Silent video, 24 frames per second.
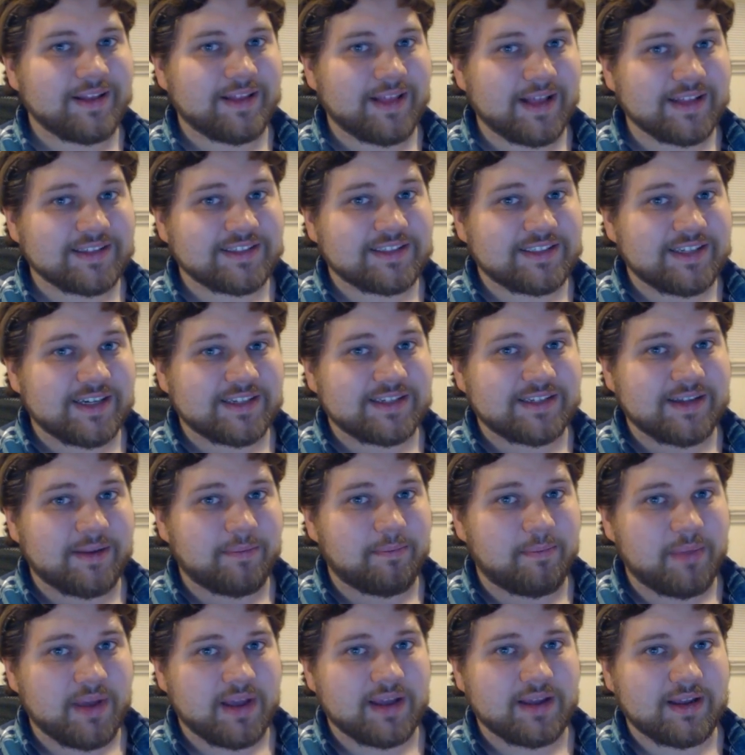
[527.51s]
That's just a
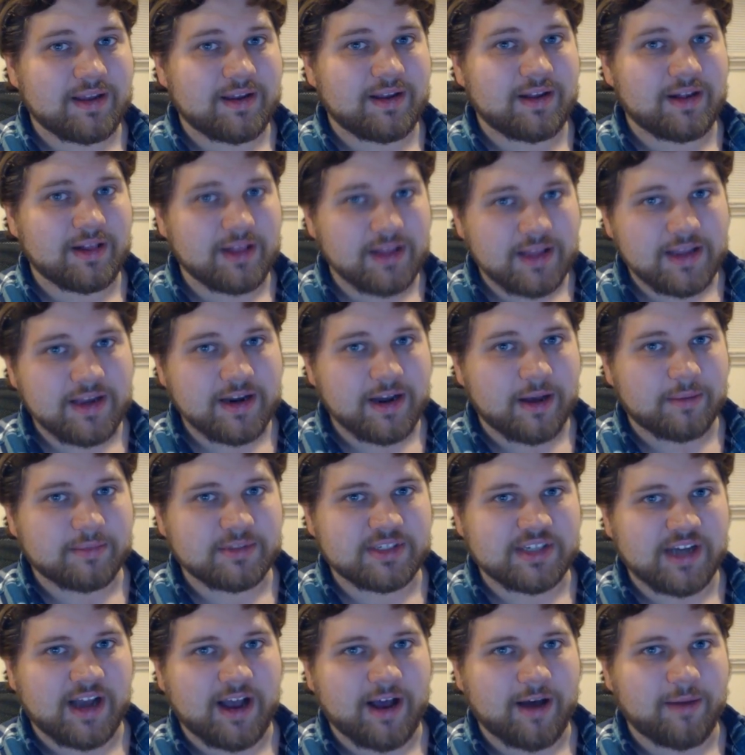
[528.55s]
big cleanup
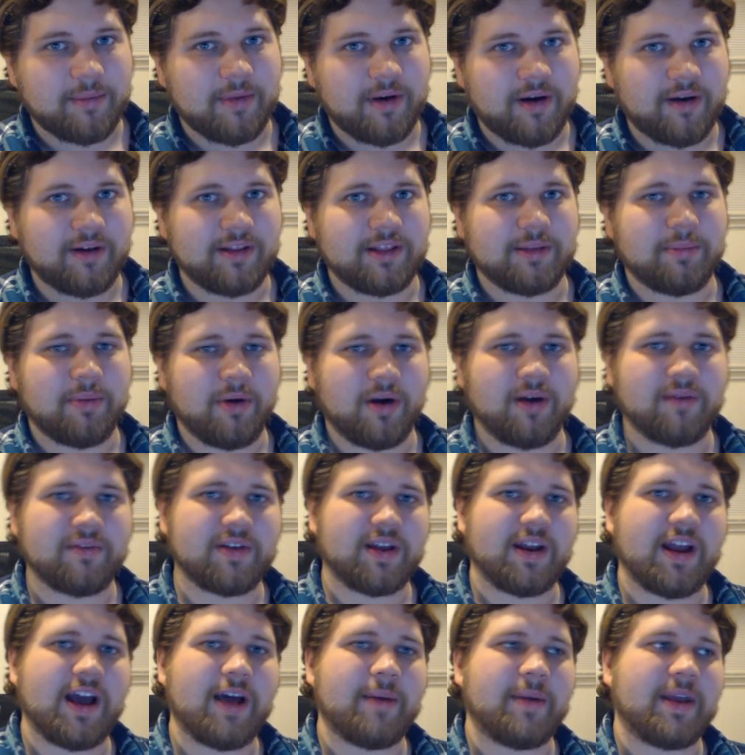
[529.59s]
job on the part of
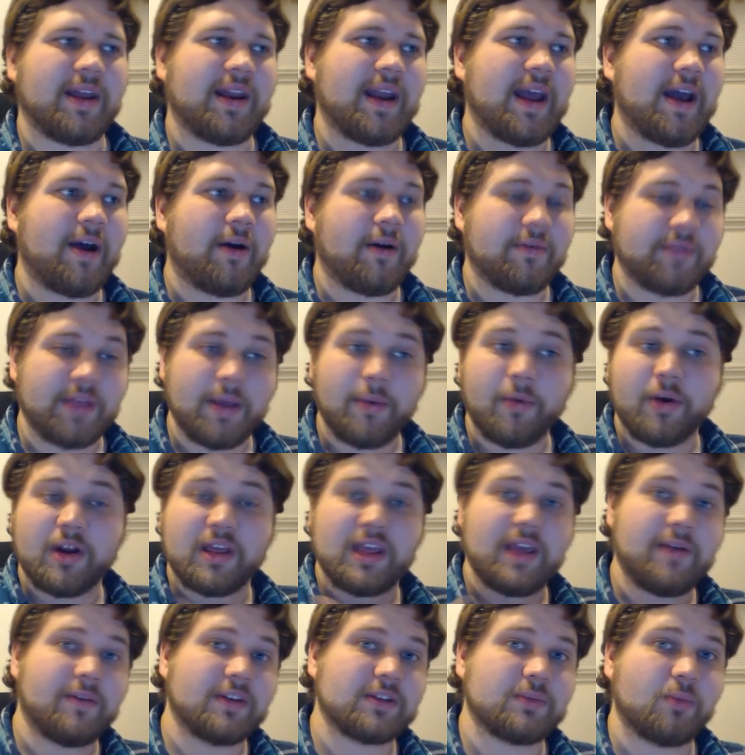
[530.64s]
Konami. Now, if they want
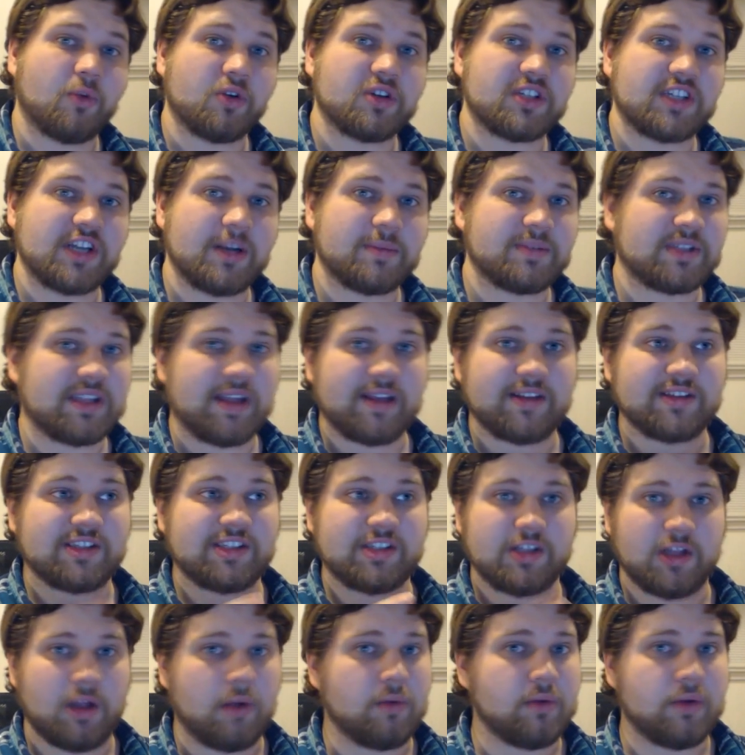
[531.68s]
to give us more ships that
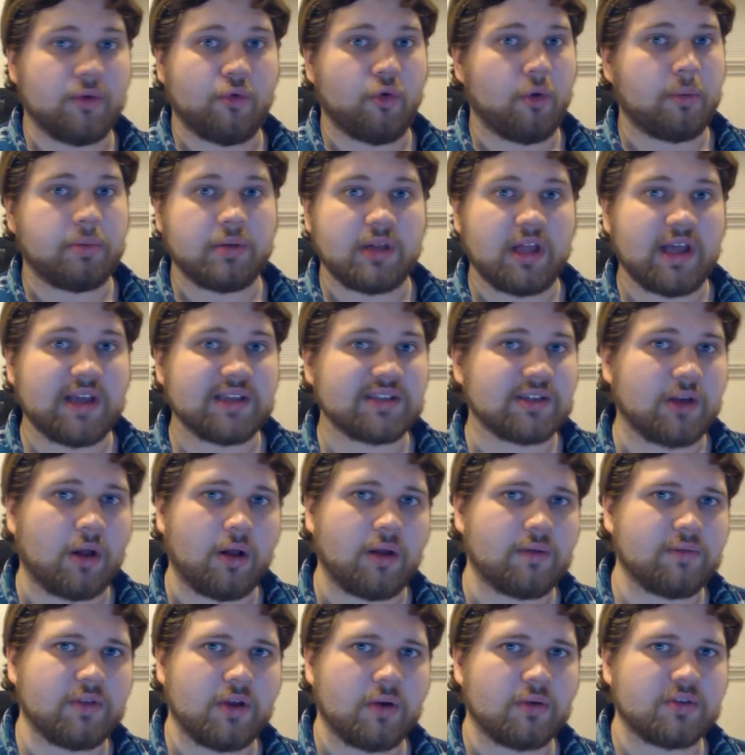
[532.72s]
slowly replace
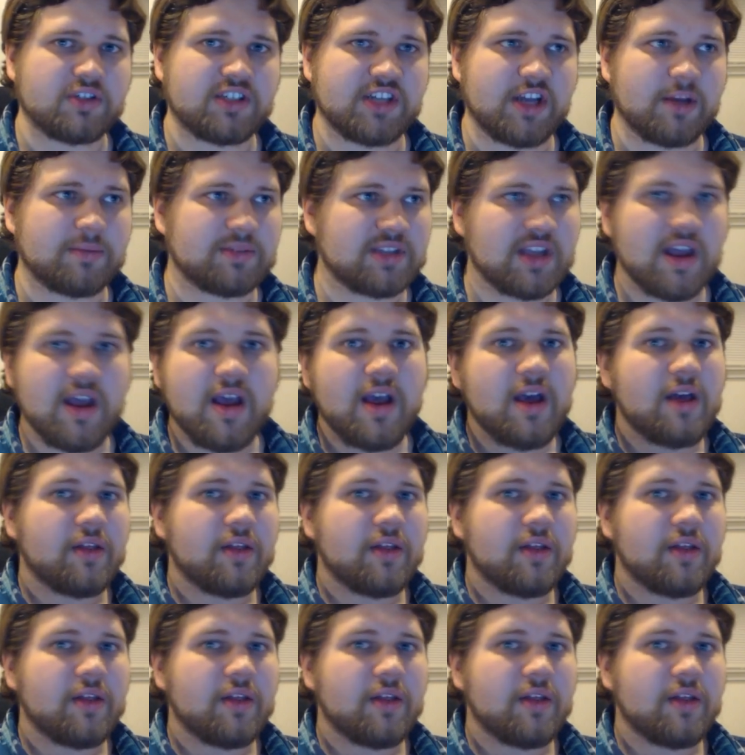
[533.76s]
all the old ships,